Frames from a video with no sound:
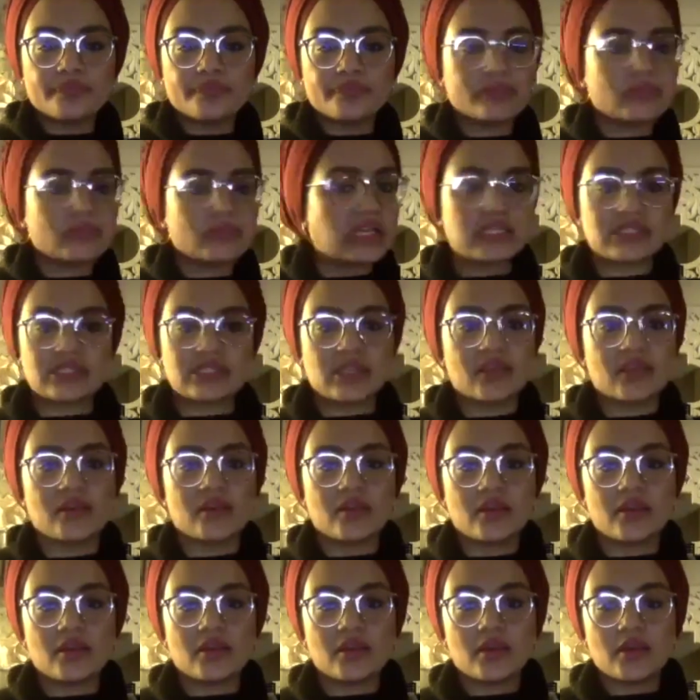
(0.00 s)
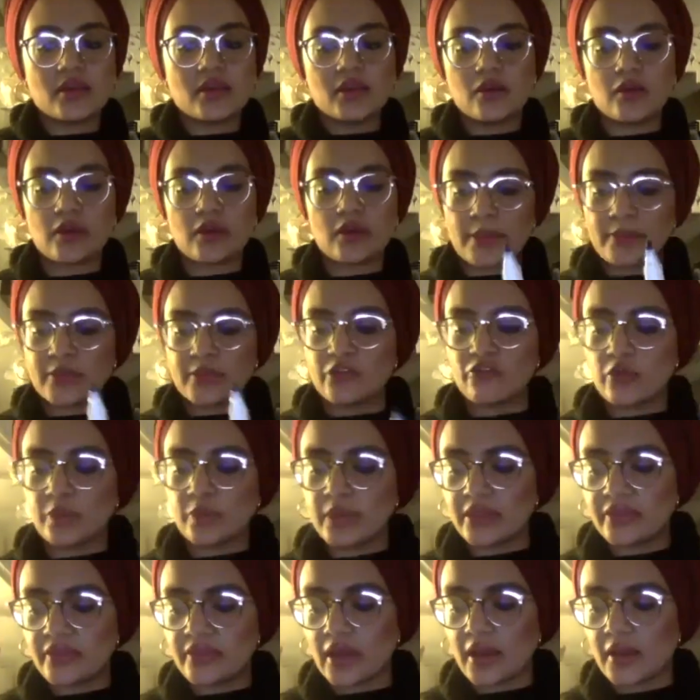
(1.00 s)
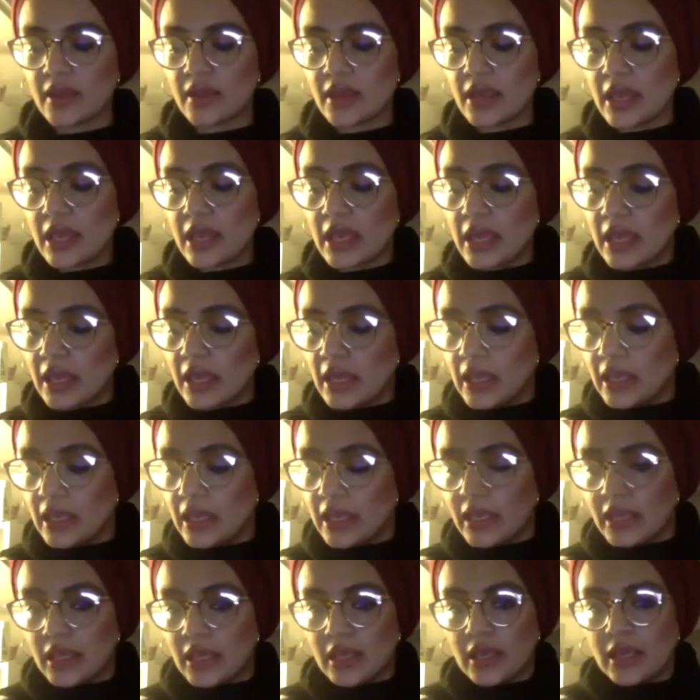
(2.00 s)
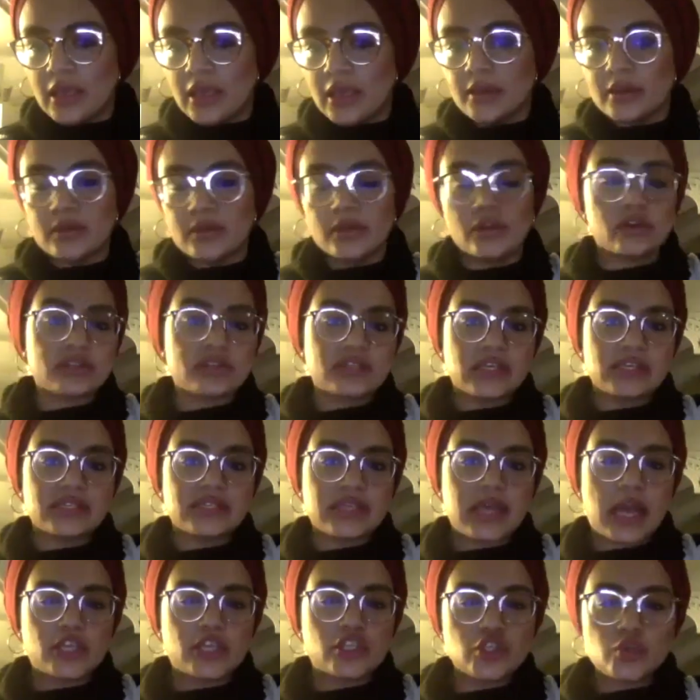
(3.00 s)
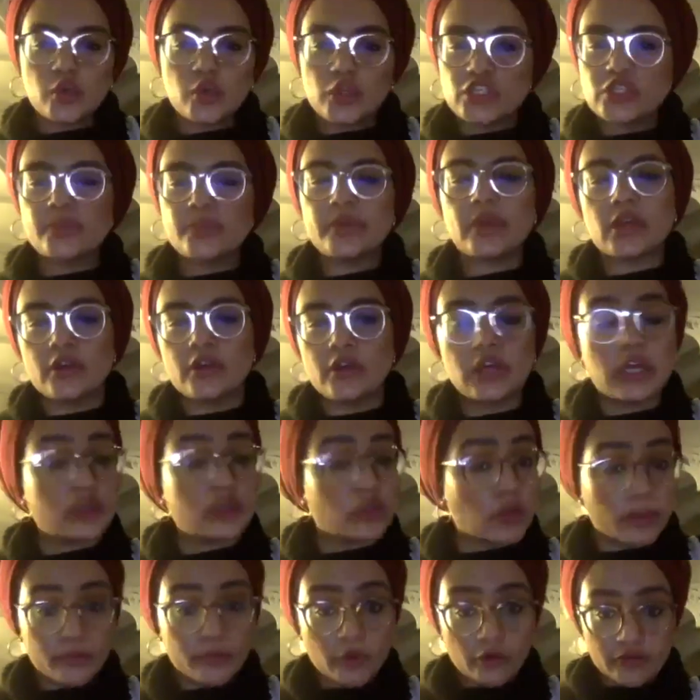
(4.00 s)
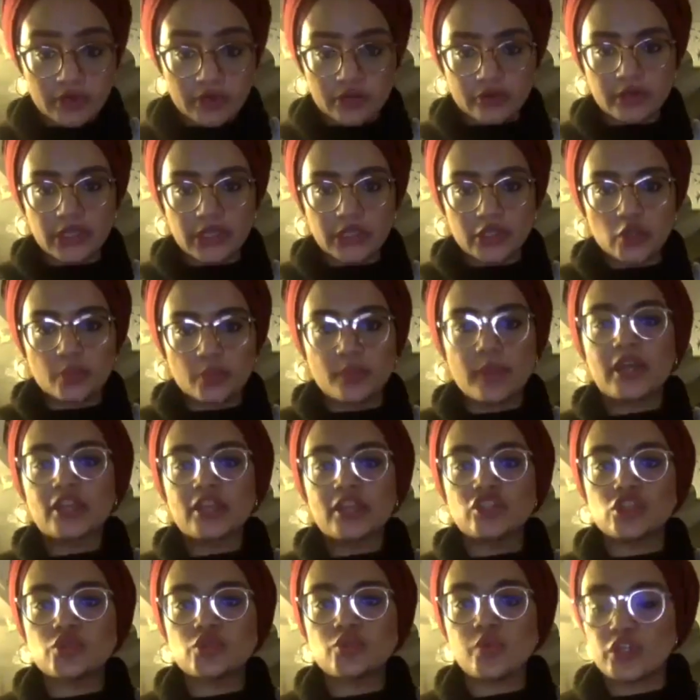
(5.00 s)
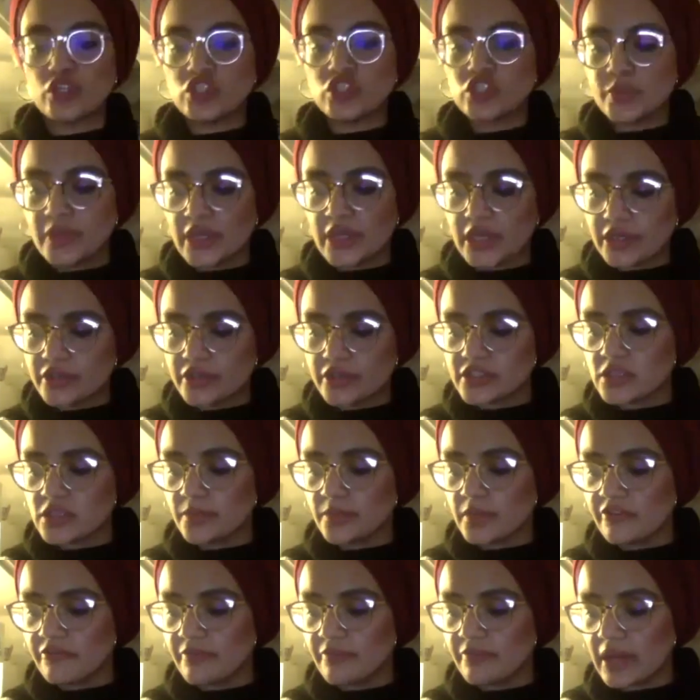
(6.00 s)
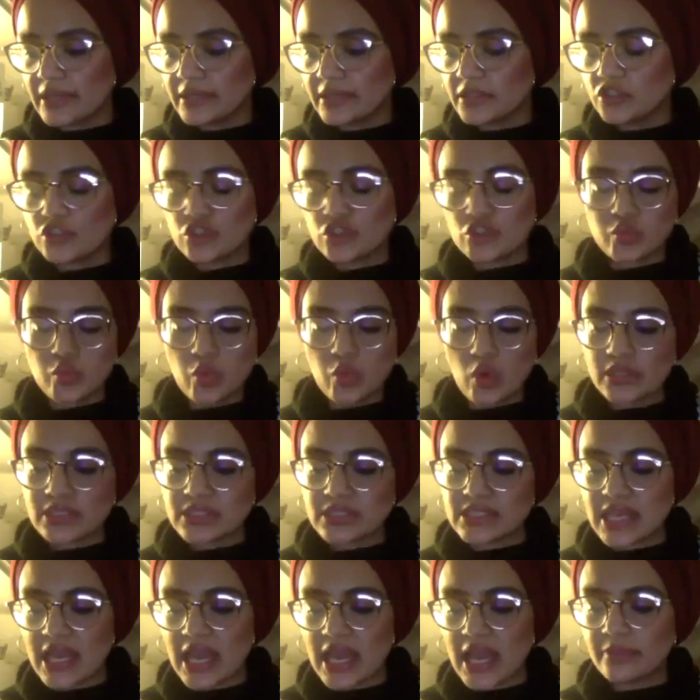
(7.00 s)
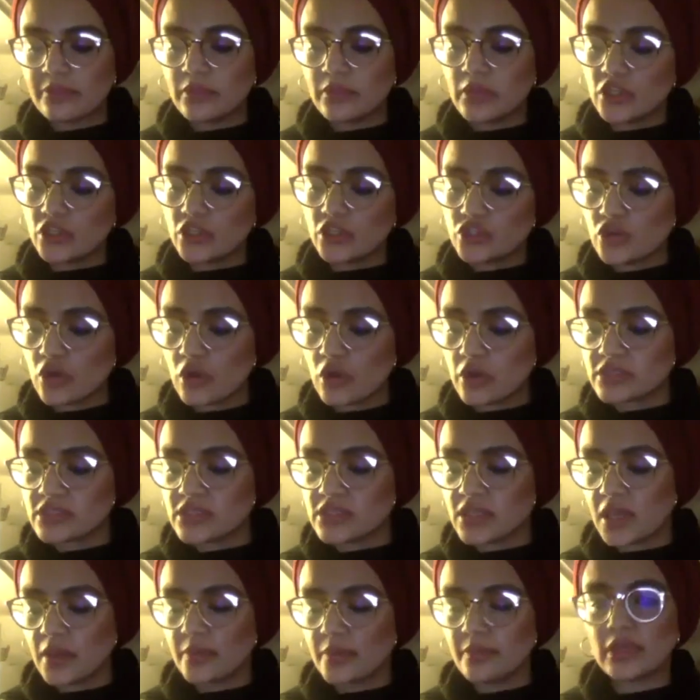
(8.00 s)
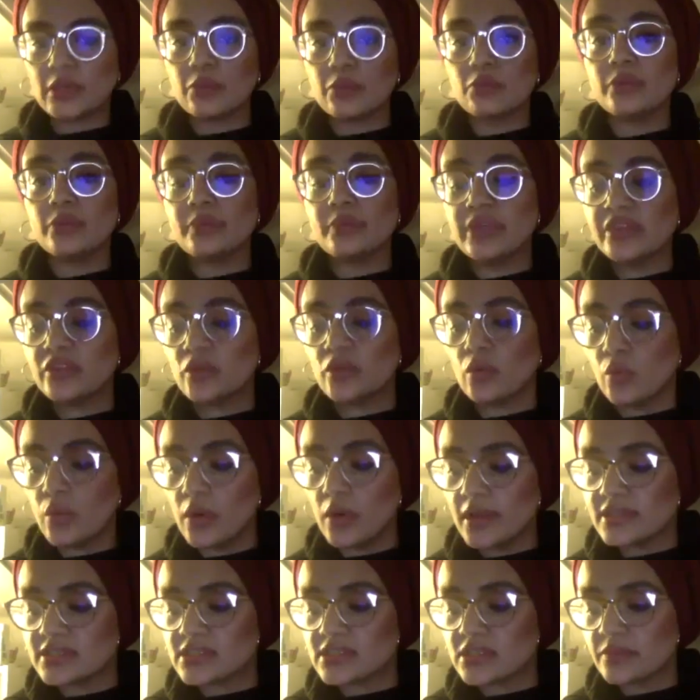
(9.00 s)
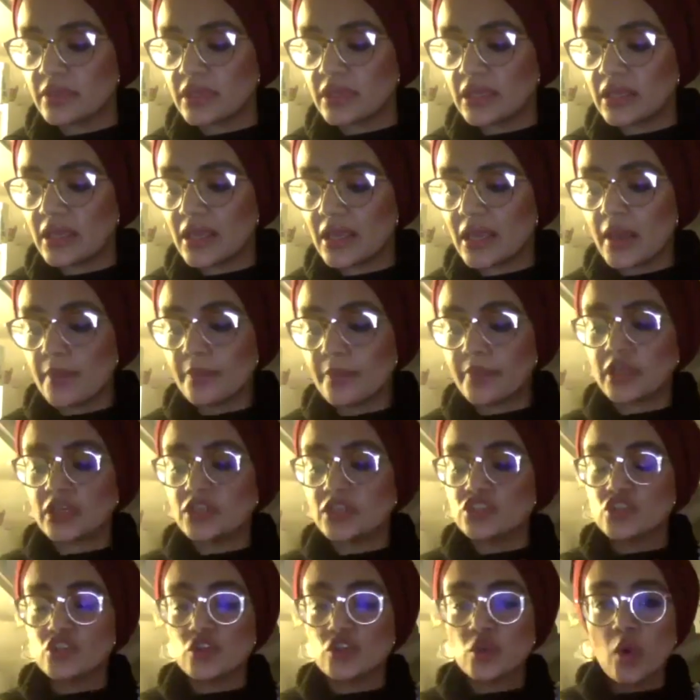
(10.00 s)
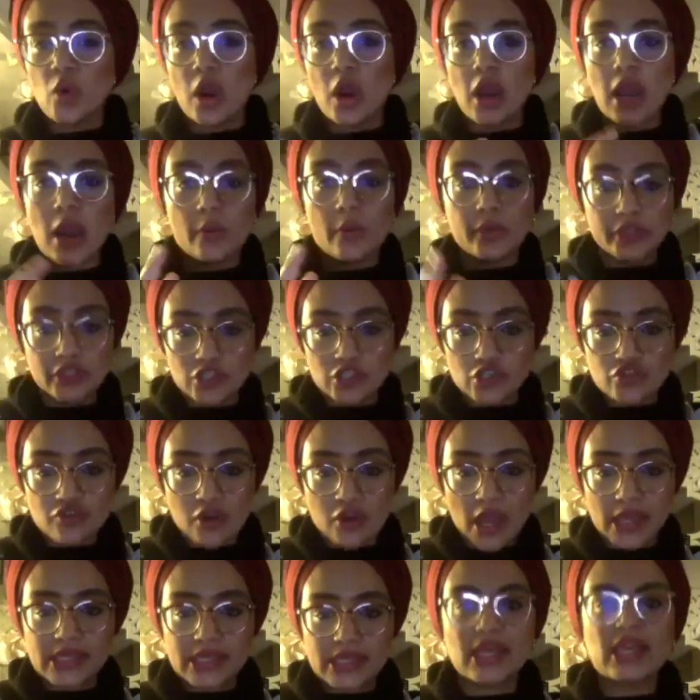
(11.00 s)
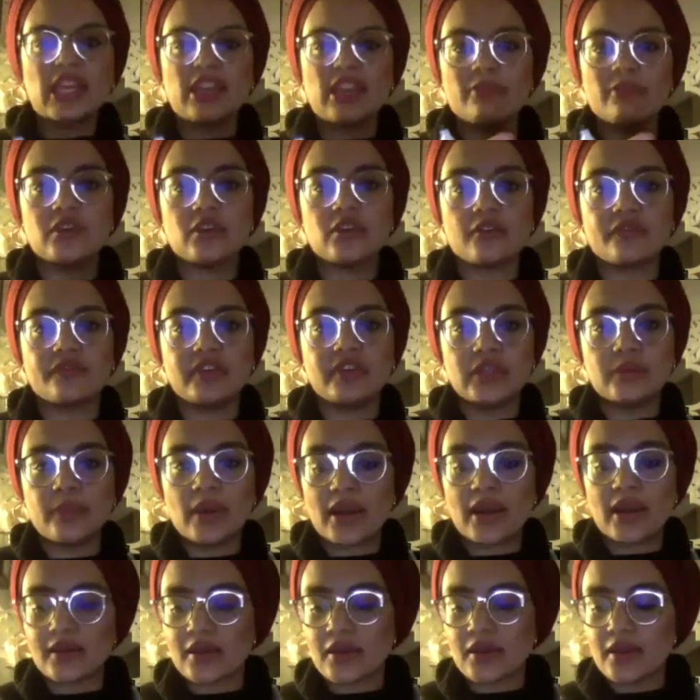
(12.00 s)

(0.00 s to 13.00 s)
That's it. Okay, I'm going to repeat that. Look, sis, I just want you to be I'm not recruiting you, but I just want you to be a customer of mine. Just one time, short term, it would mean the world to me. Because you know what? I want you to try it and give me your feedback